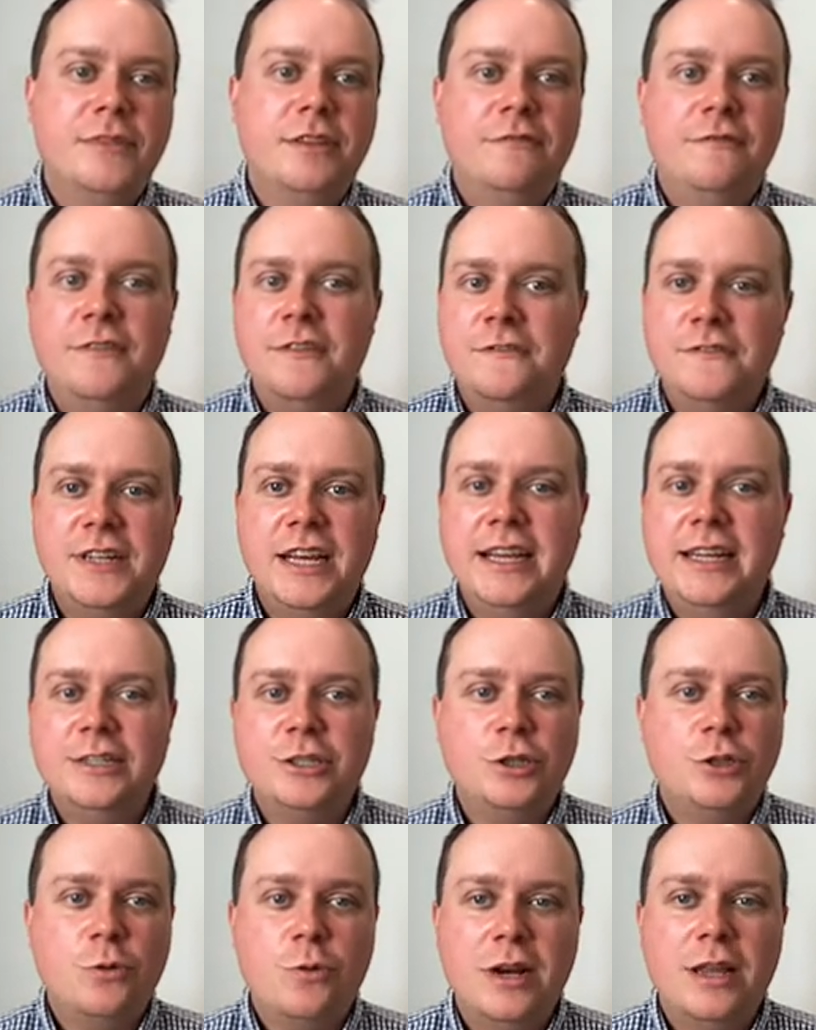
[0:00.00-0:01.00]
15 to
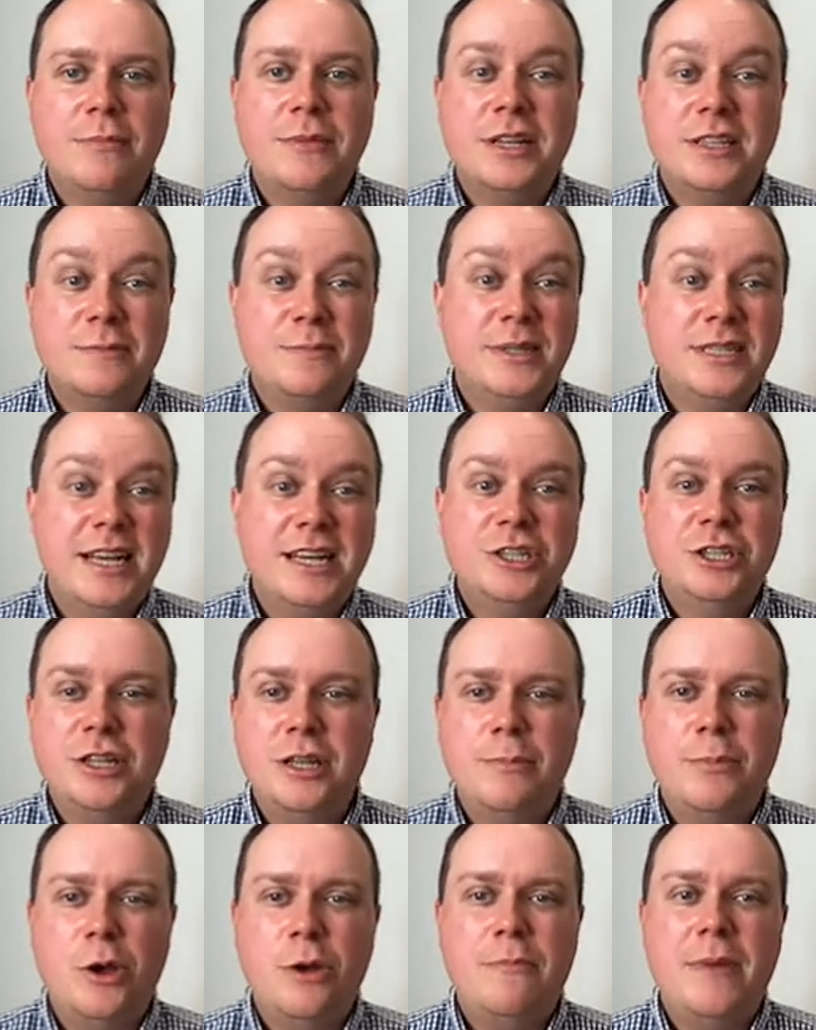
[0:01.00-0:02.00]
20 minutes potentially
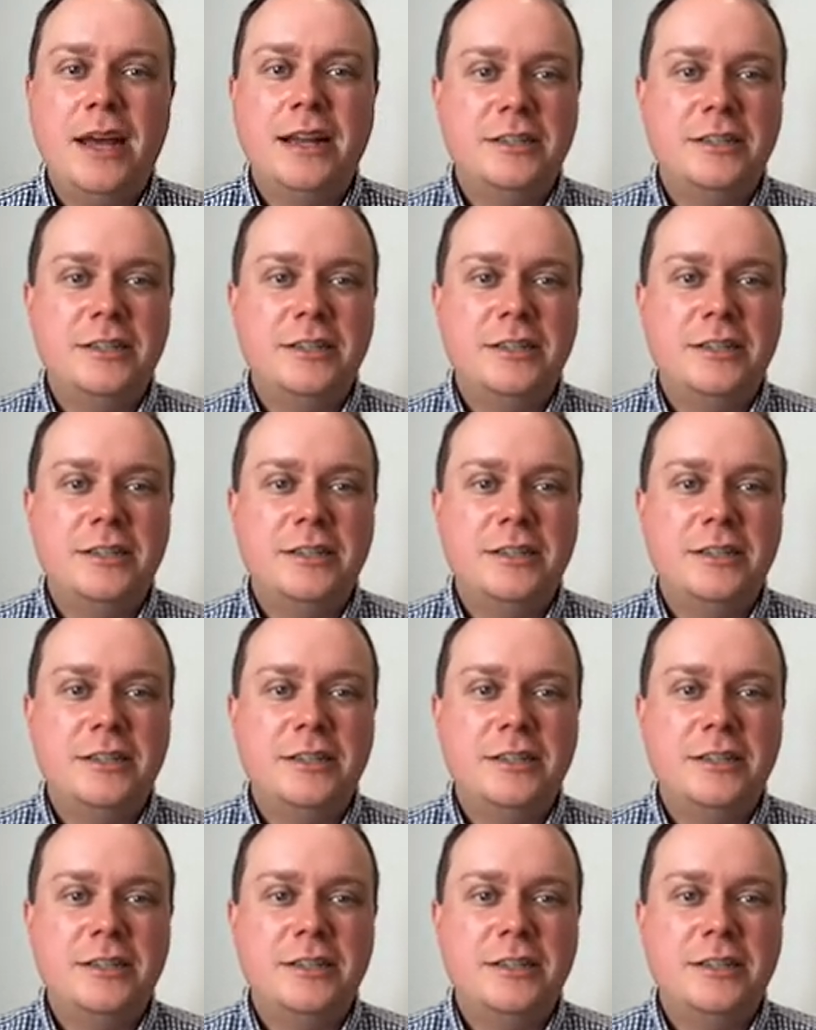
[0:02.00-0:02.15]
per matter,